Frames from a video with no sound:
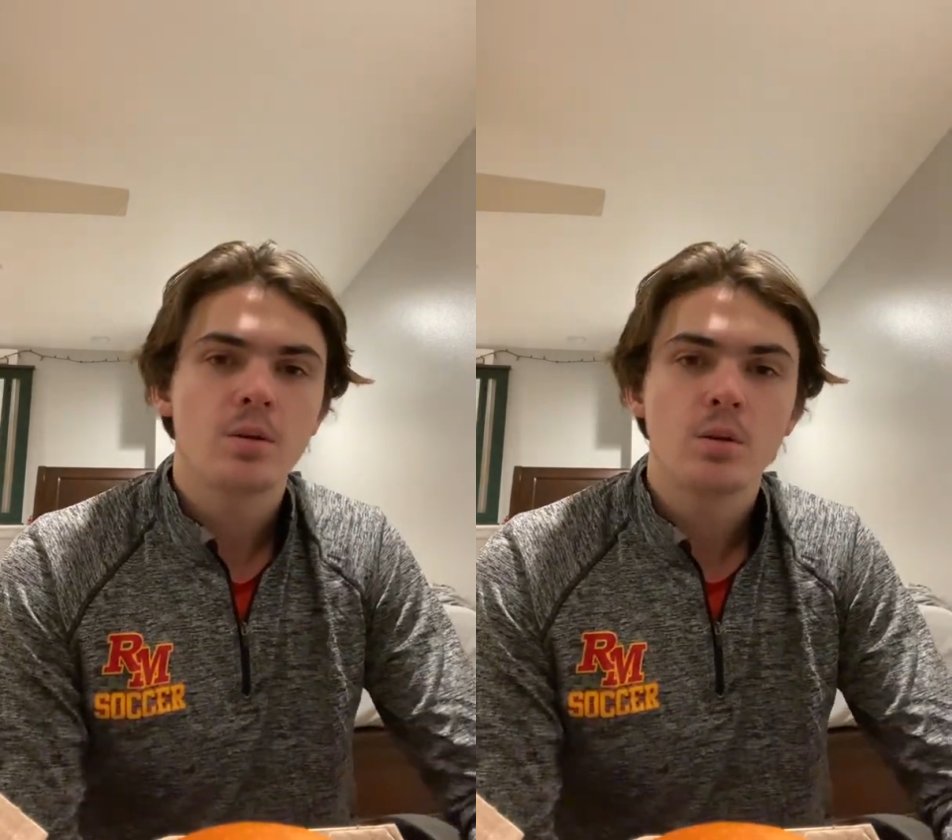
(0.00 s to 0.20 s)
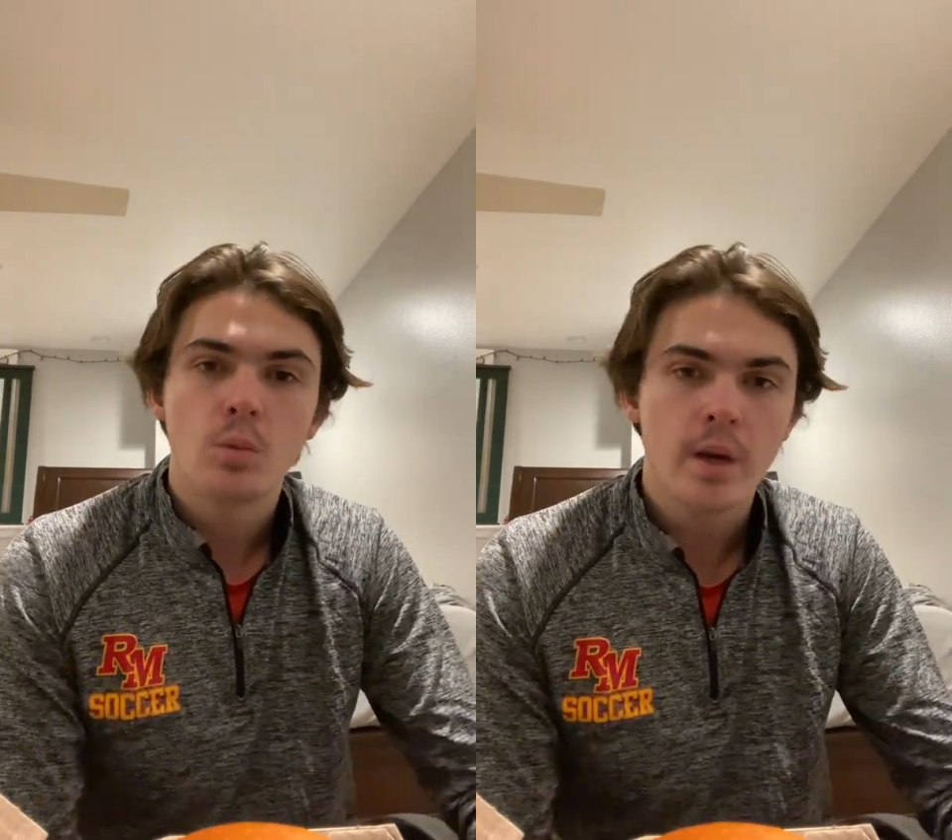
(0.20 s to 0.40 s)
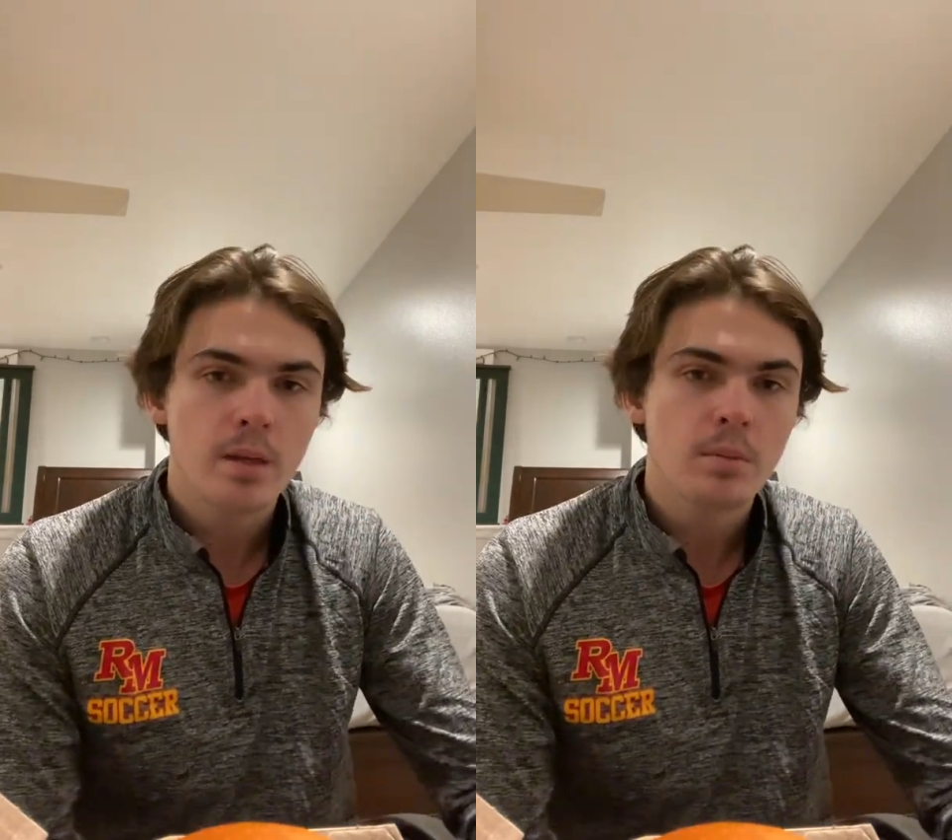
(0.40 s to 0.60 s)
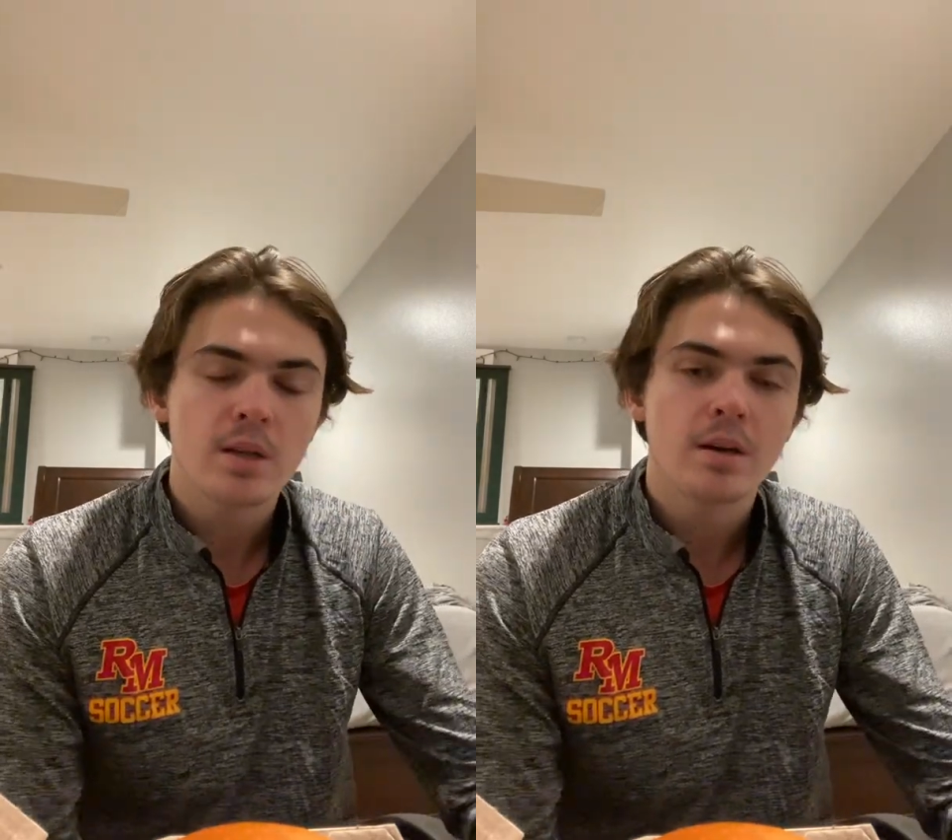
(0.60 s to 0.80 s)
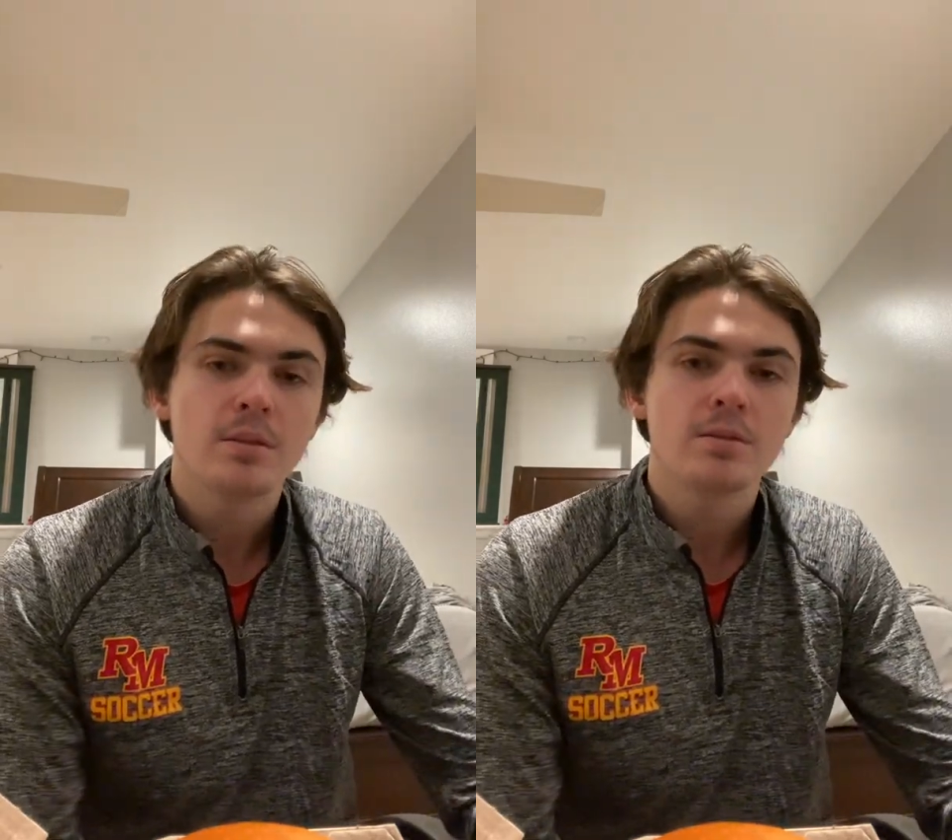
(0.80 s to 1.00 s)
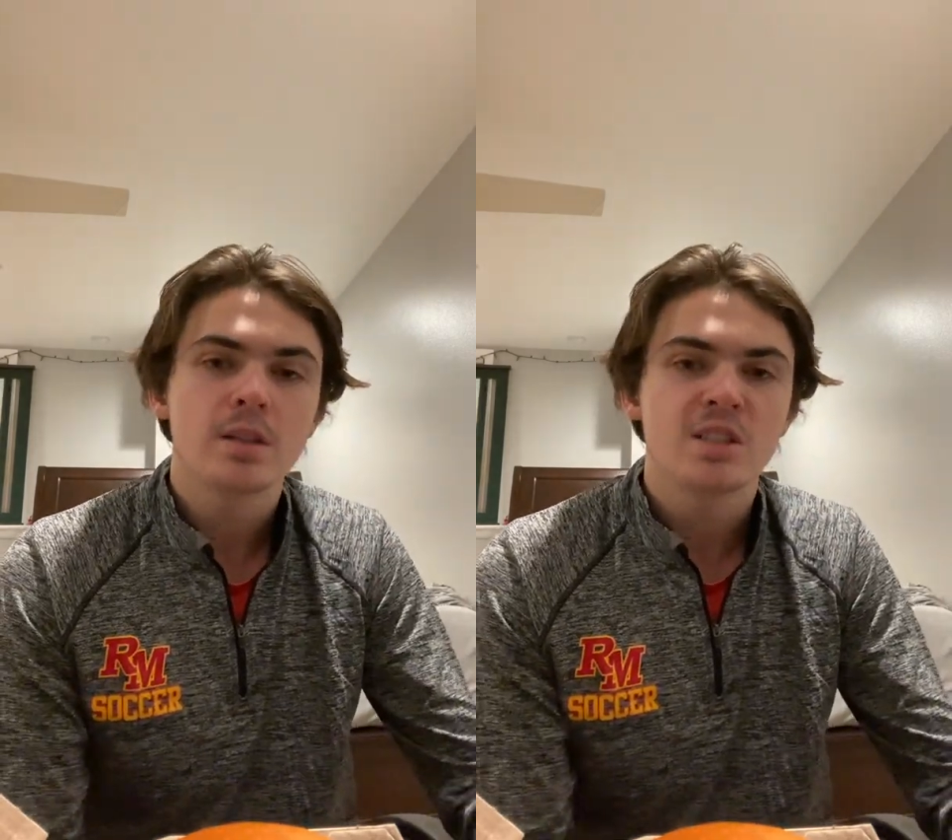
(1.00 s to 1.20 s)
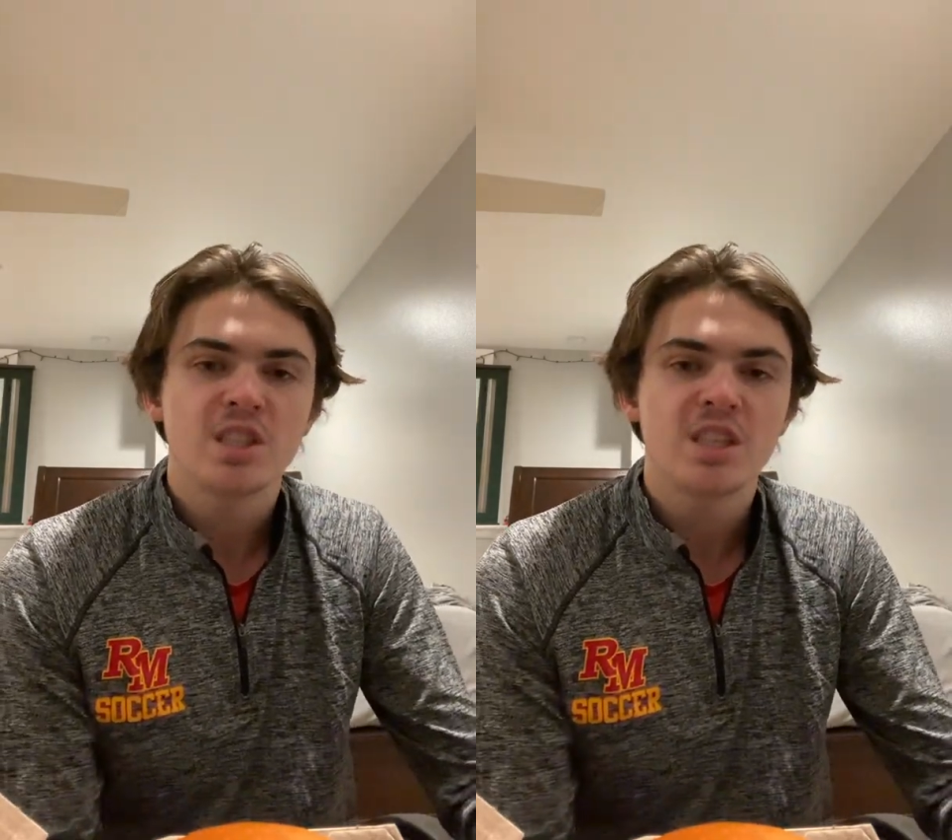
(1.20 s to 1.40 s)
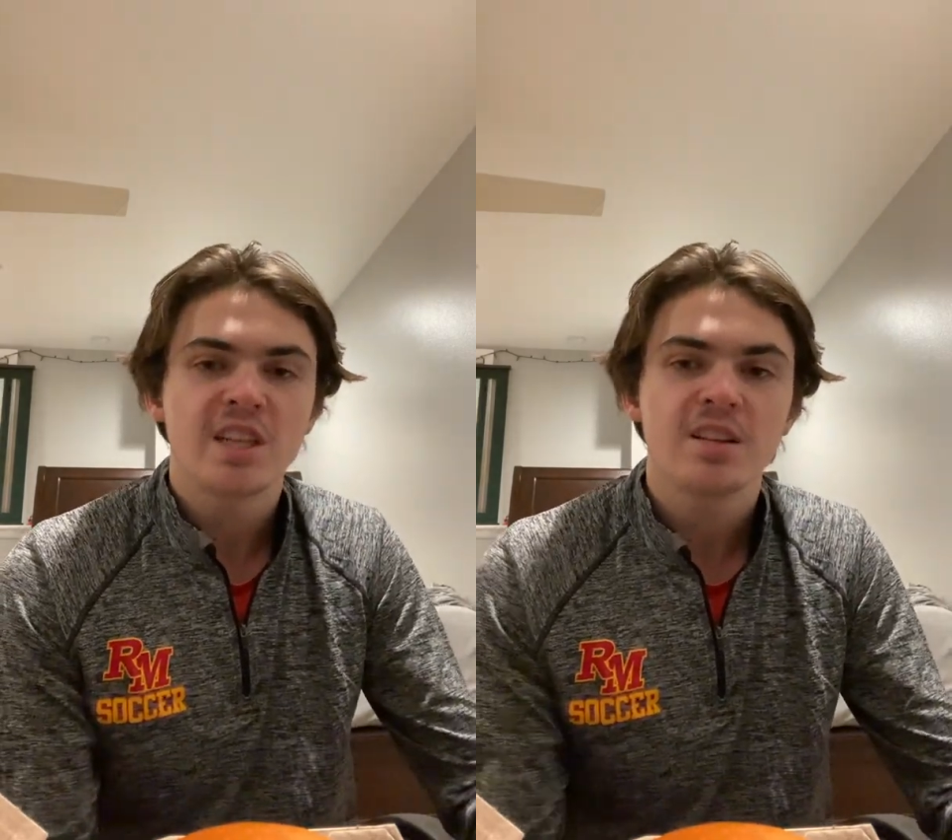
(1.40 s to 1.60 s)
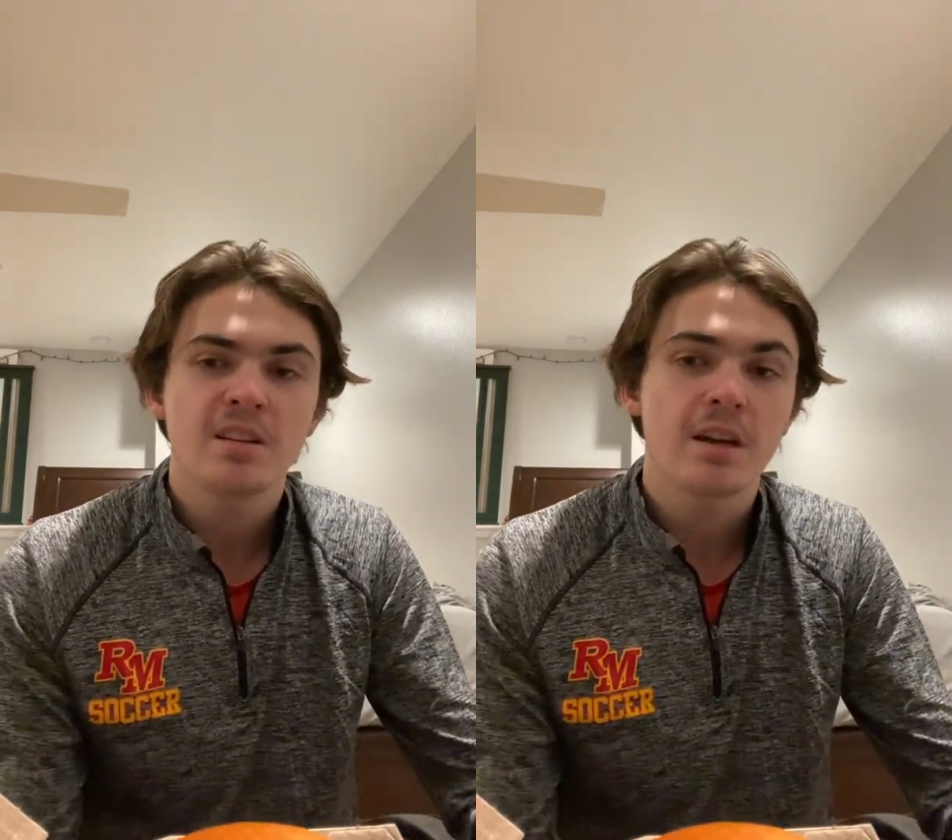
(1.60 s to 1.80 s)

wait, McDonald's has chicken?